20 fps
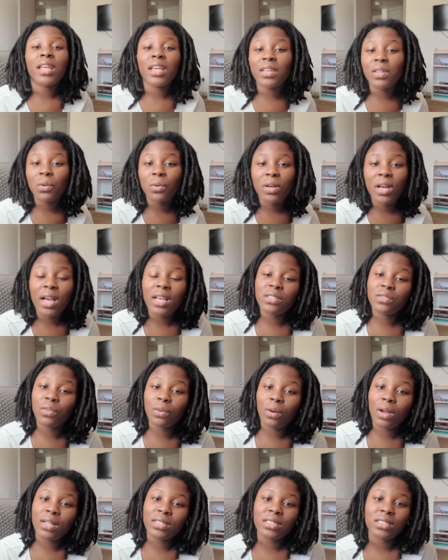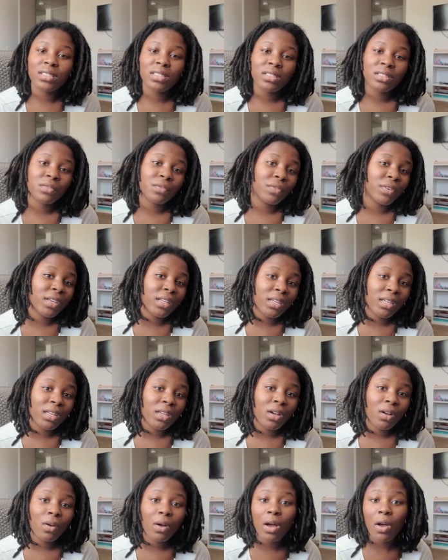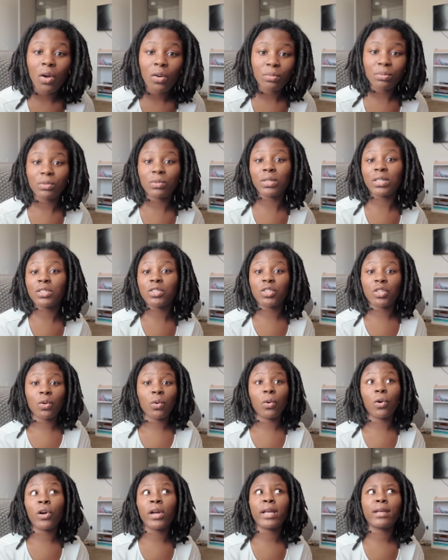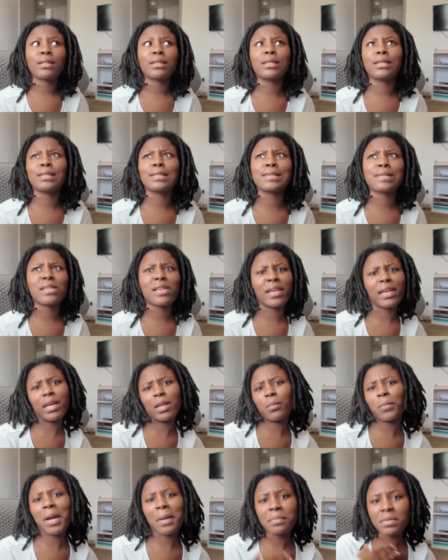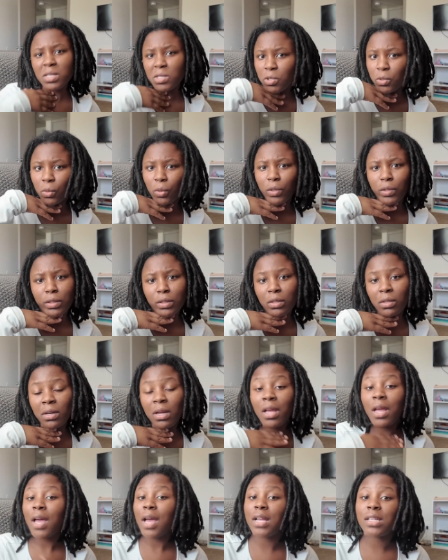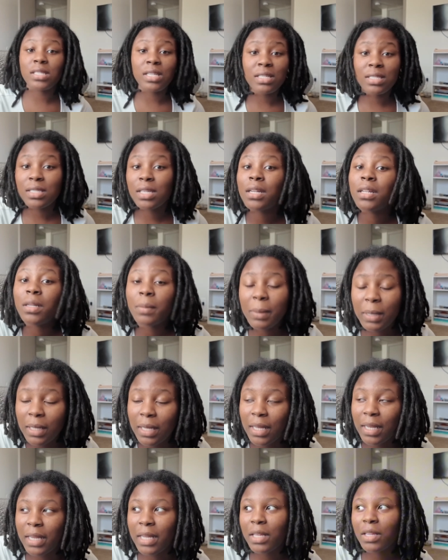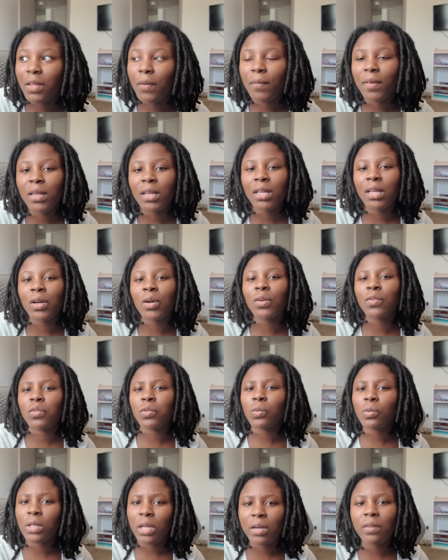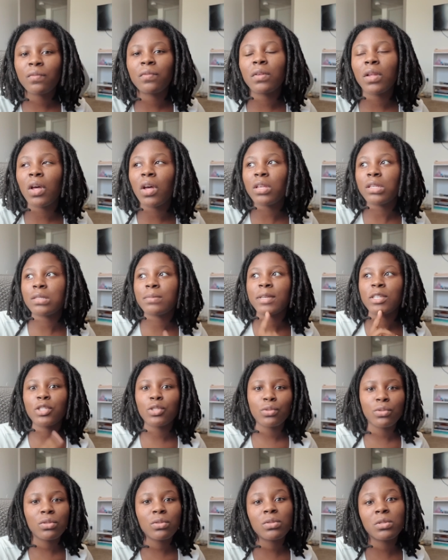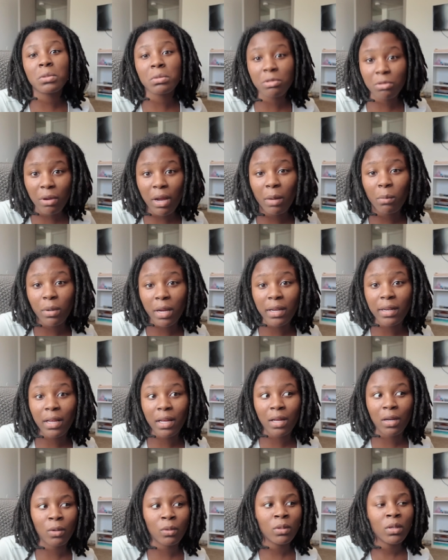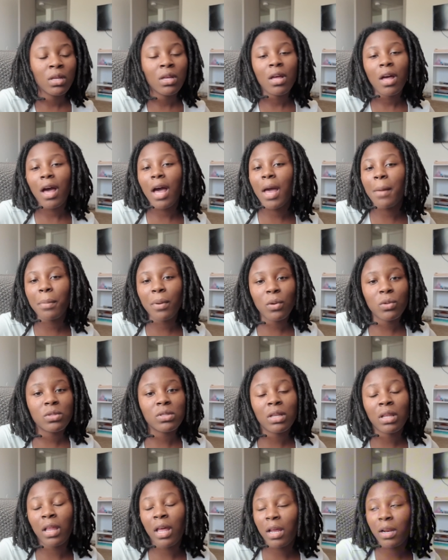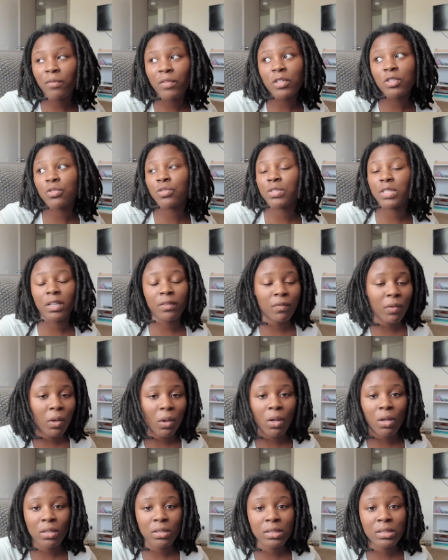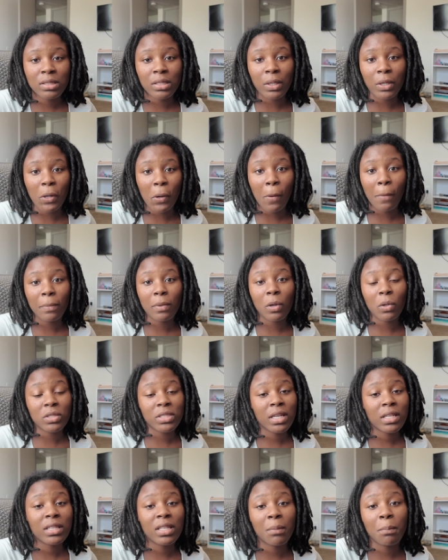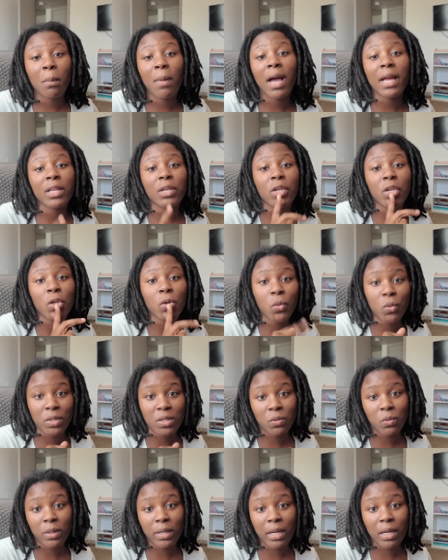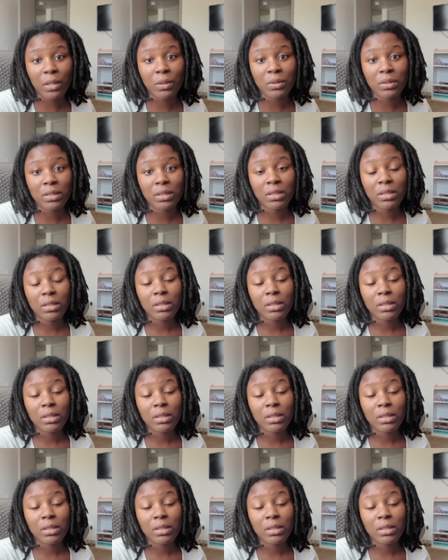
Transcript: thank you guys for watching this video i hope you enjoyed this head wrap tutorial as i said in the beginning of the video if you love vlogs make sure you subscribe right now i post a lot of interesting vlogs so go check the my newest one out